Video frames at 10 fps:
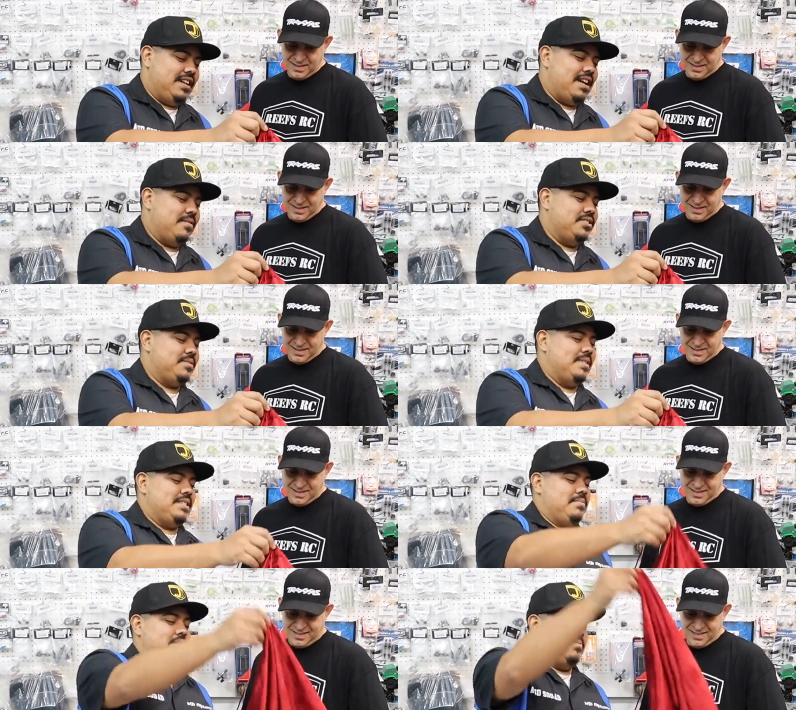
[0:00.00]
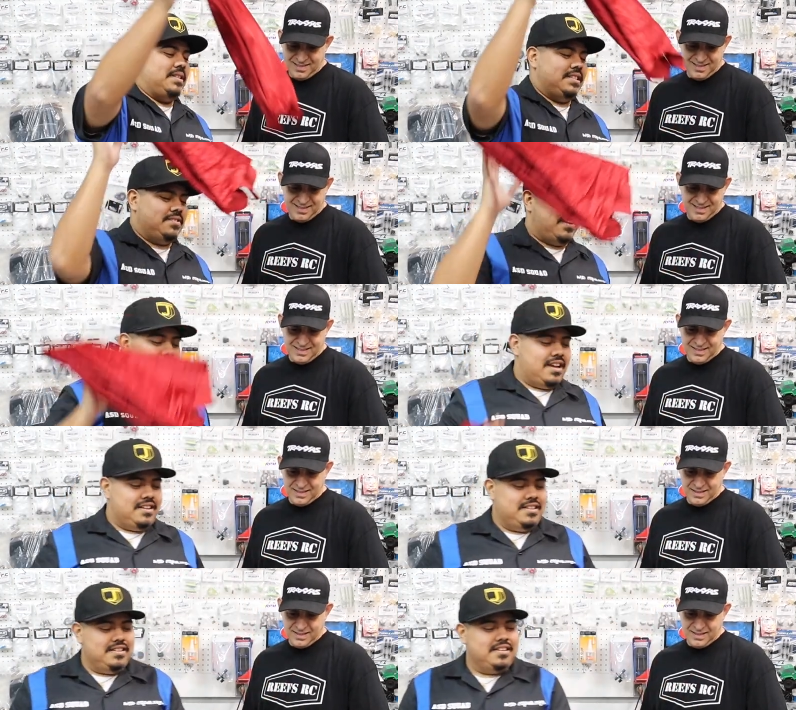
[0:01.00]
Speaker 1: and I just messed up the hood, but that's okay.
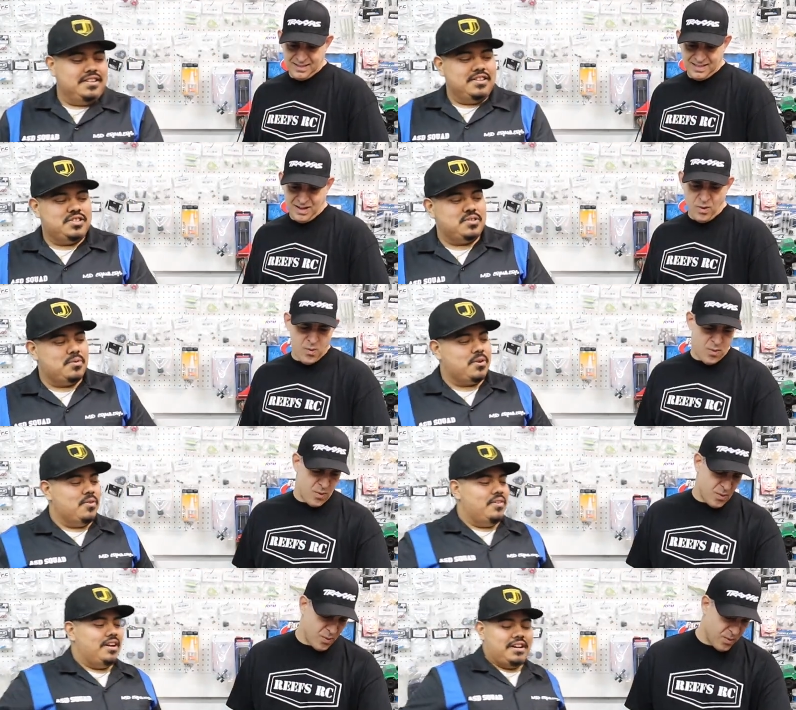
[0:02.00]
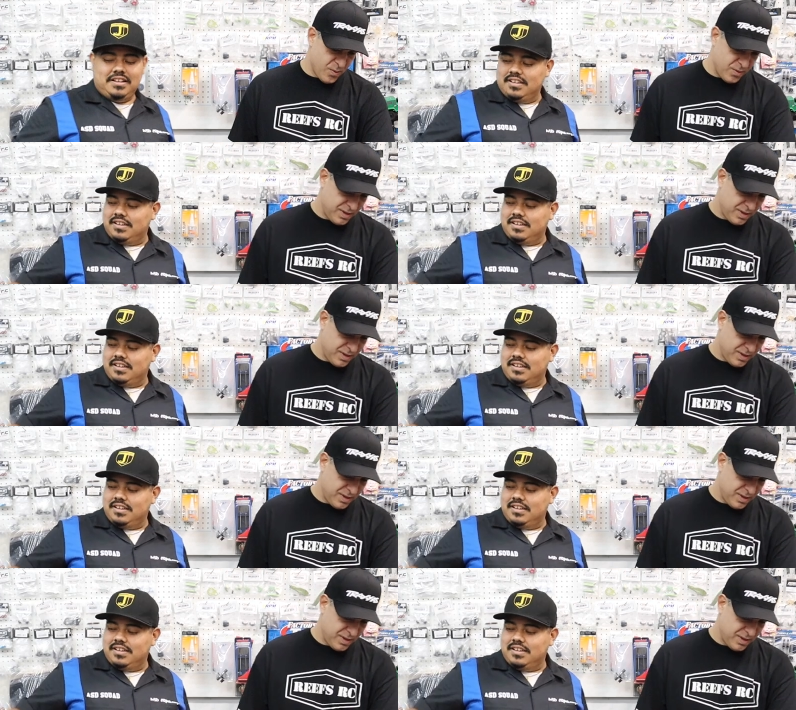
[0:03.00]
So Ooh. we're going